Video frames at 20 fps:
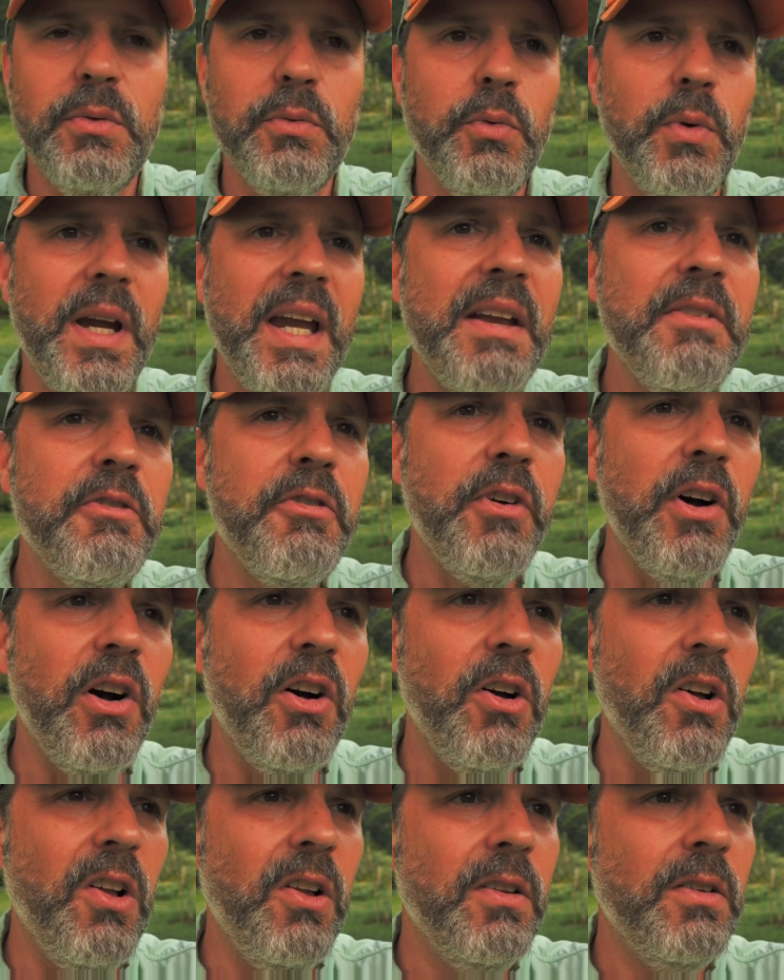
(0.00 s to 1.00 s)

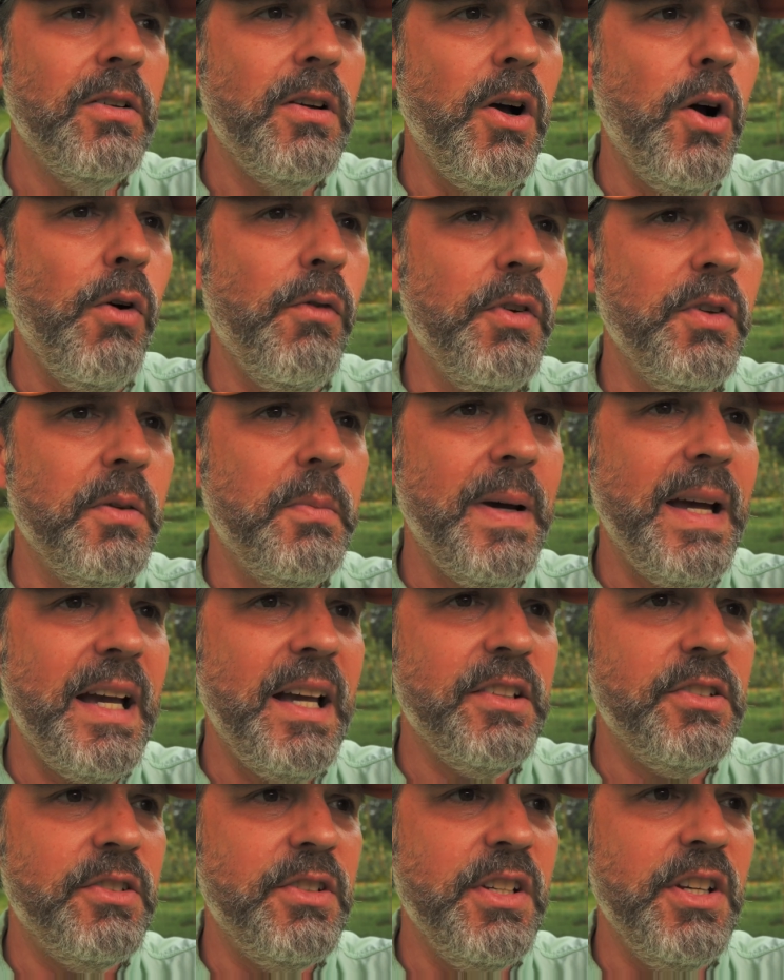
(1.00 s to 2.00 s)
rainfall over the
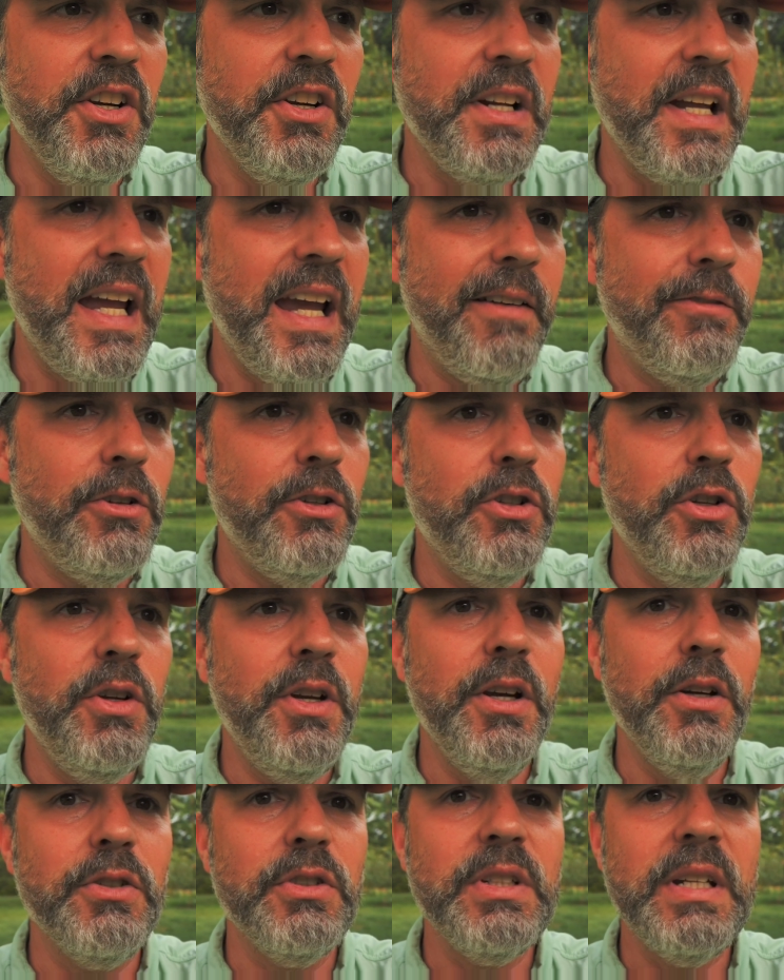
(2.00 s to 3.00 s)
past 1.5 to 2
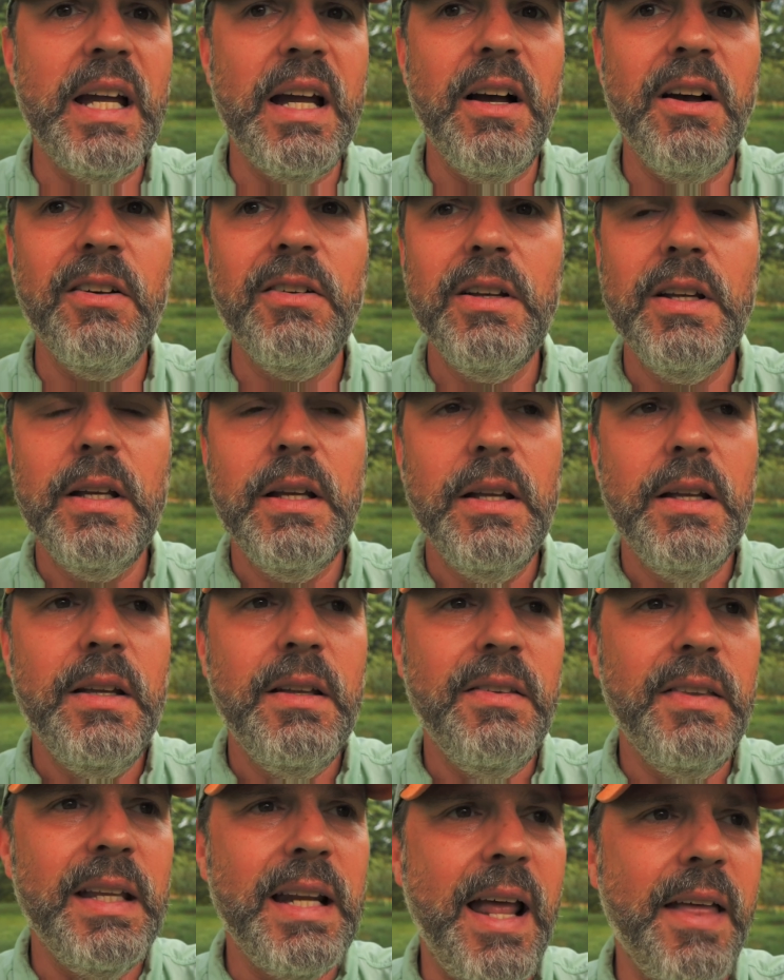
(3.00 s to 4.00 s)
years now
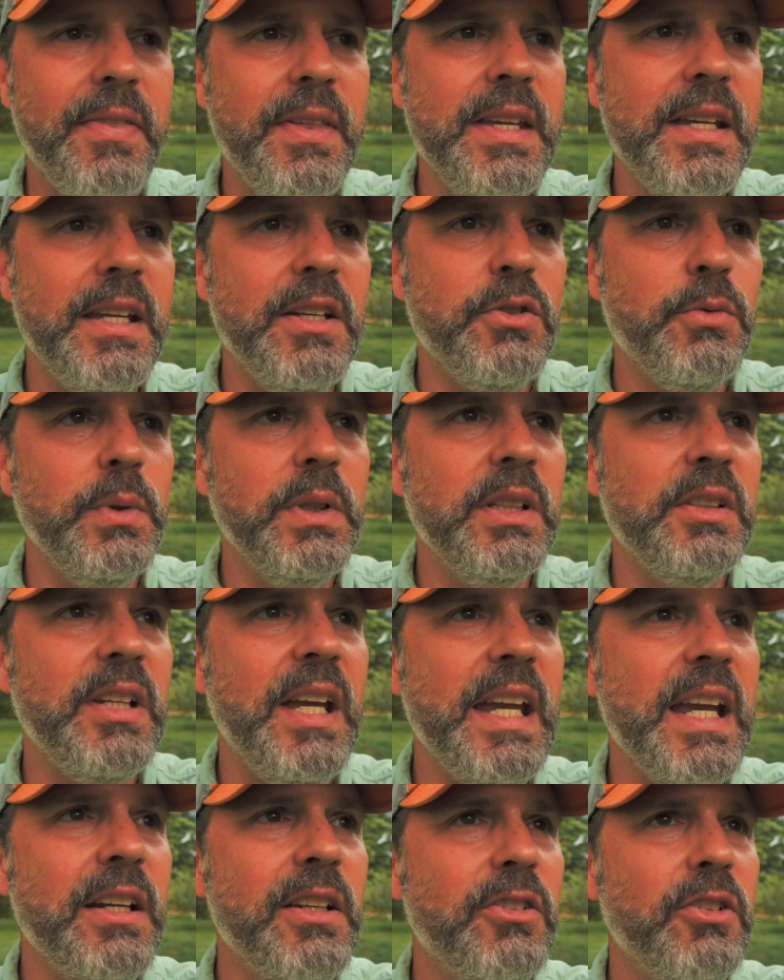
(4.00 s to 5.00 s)
that I think it's really
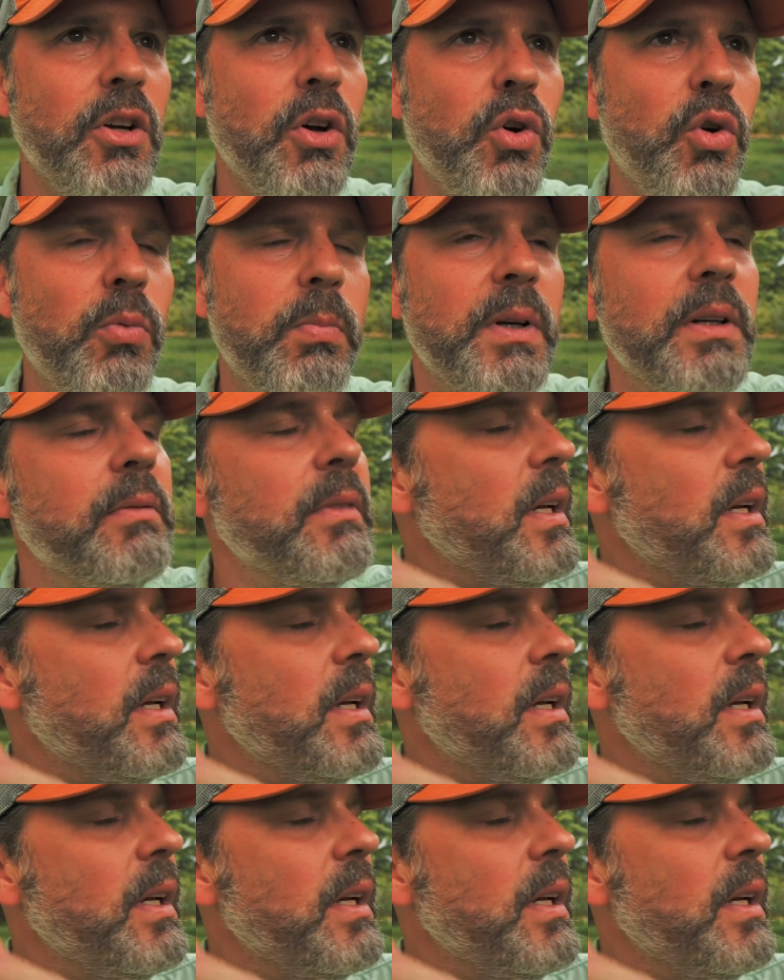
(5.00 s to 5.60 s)
taken a toll. But